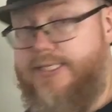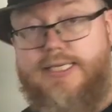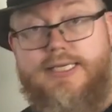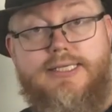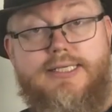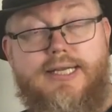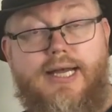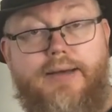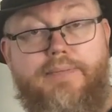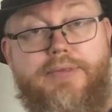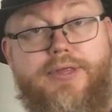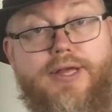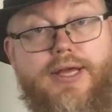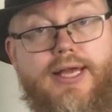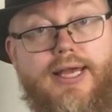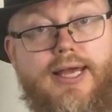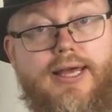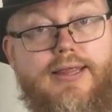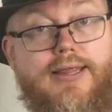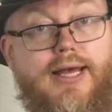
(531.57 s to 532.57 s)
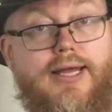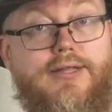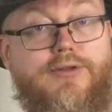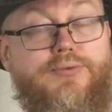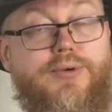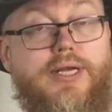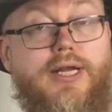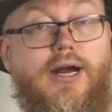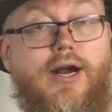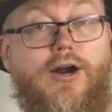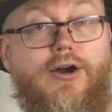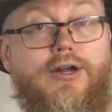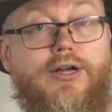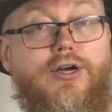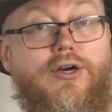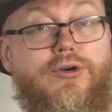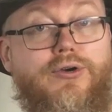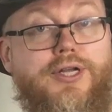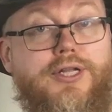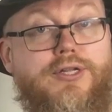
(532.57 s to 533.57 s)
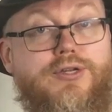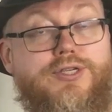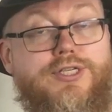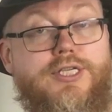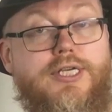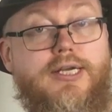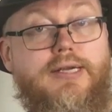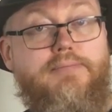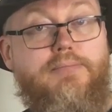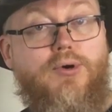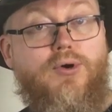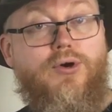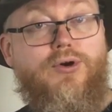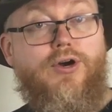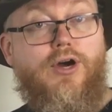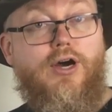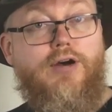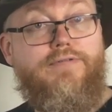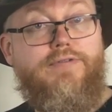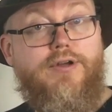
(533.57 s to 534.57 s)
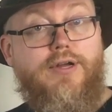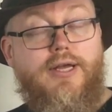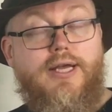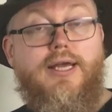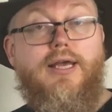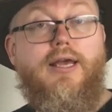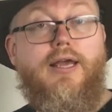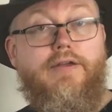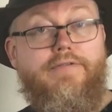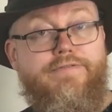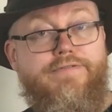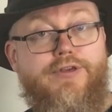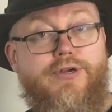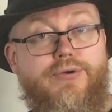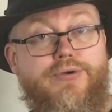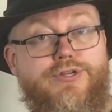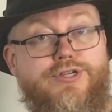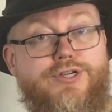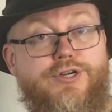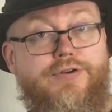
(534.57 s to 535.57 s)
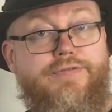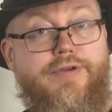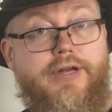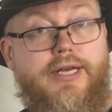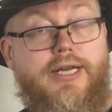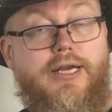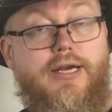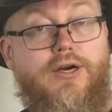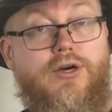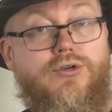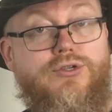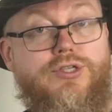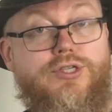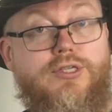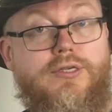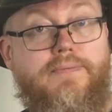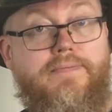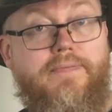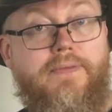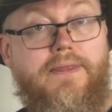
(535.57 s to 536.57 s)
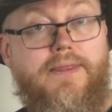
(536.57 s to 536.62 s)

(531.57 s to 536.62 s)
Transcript: is something that we are going to see more of in future videos.